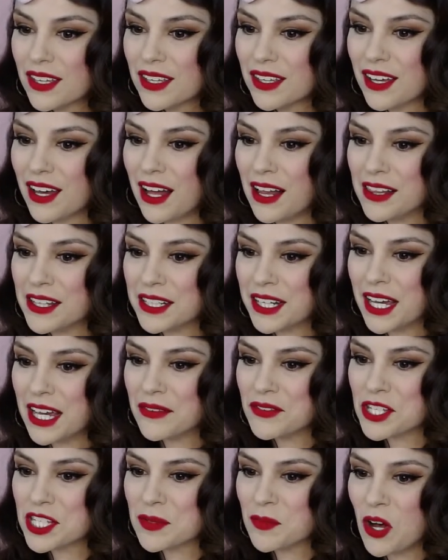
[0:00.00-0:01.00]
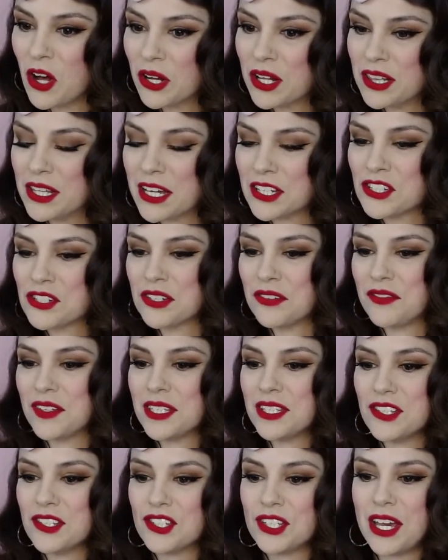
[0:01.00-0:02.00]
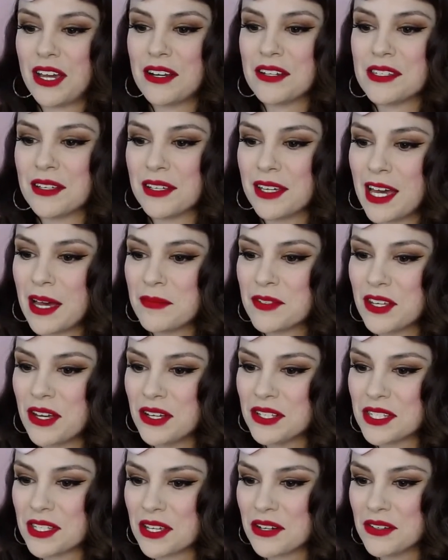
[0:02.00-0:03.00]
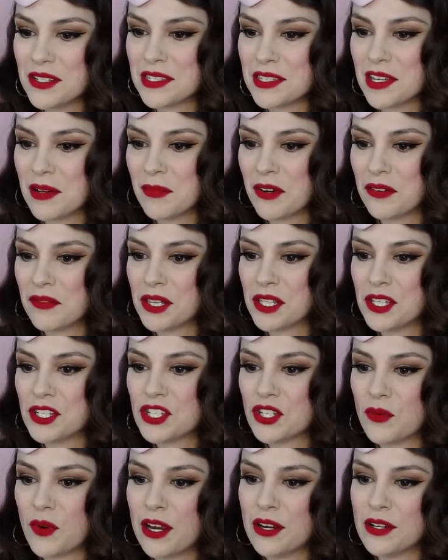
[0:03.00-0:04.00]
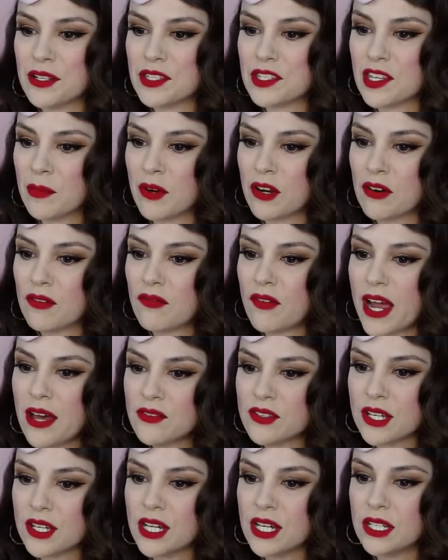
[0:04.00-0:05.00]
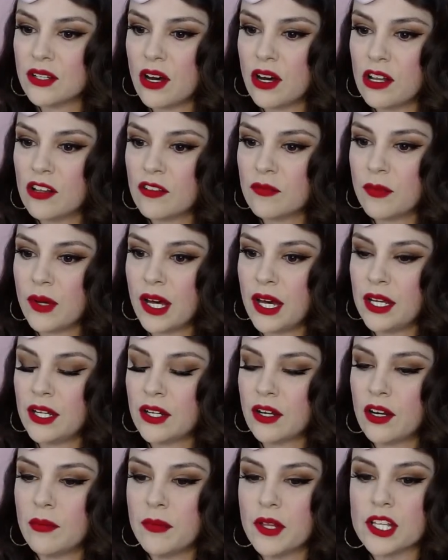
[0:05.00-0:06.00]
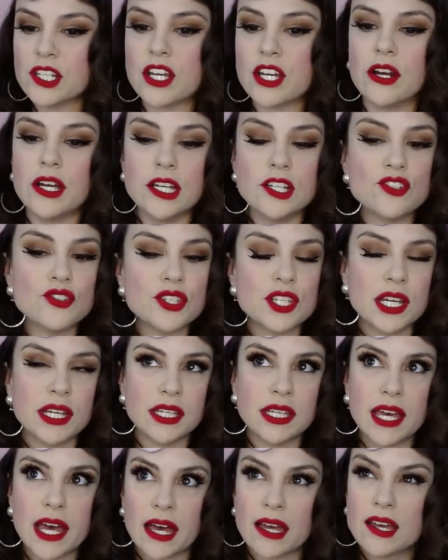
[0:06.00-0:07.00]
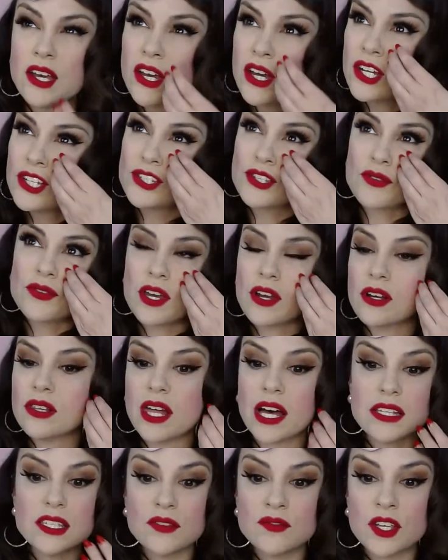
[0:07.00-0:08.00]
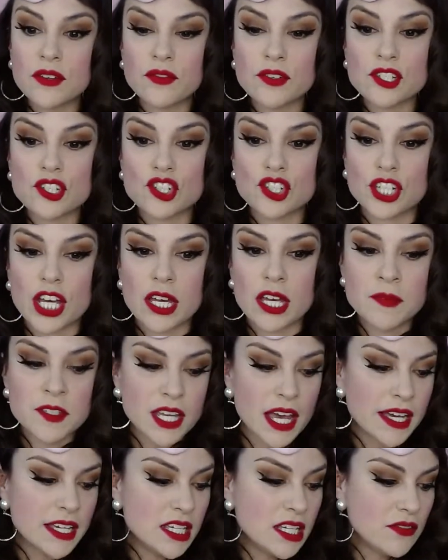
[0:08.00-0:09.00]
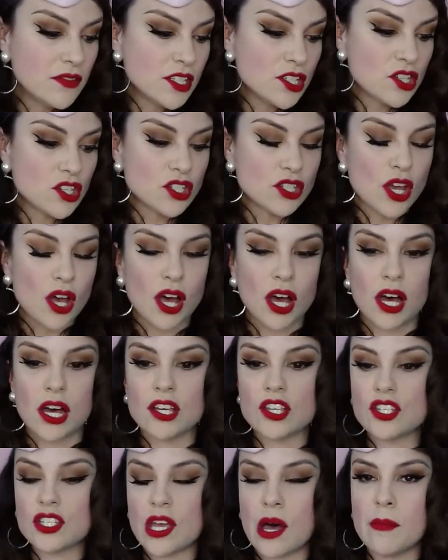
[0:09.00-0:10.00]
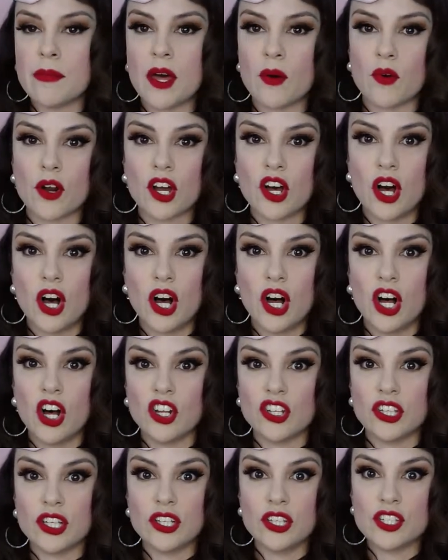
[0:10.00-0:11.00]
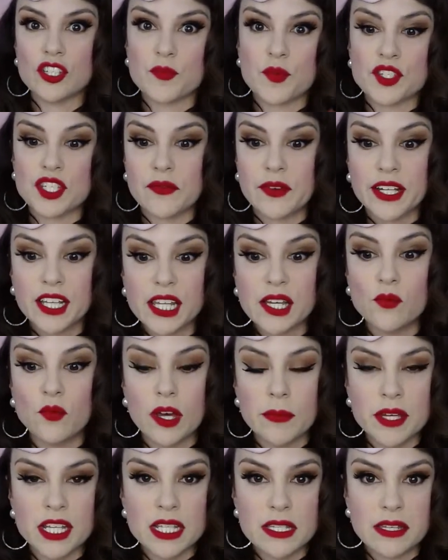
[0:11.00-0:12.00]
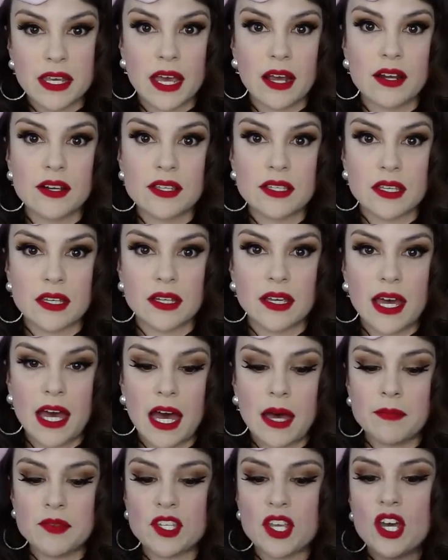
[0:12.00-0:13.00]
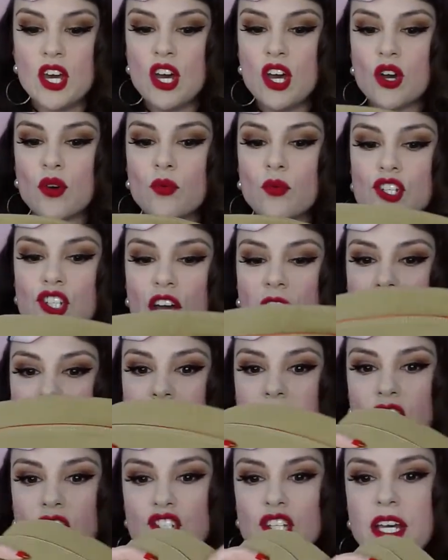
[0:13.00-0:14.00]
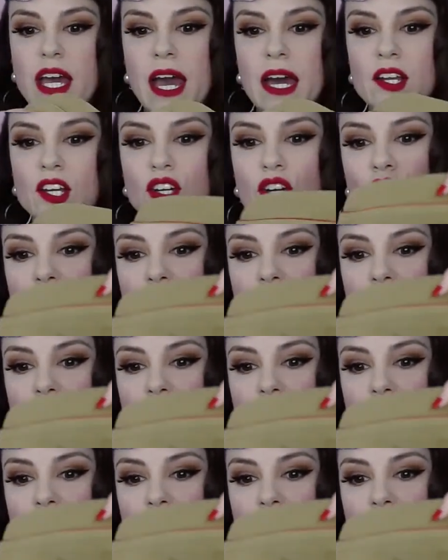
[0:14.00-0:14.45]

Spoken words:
Colin, I have a small collection of vintage Garrison caps also, and some are really square and some are rounded. All of mine are military. Interesting. Yeah. So there are lots of different shapes. I even saw some that were called specifically women's Garrison caps, which actually had a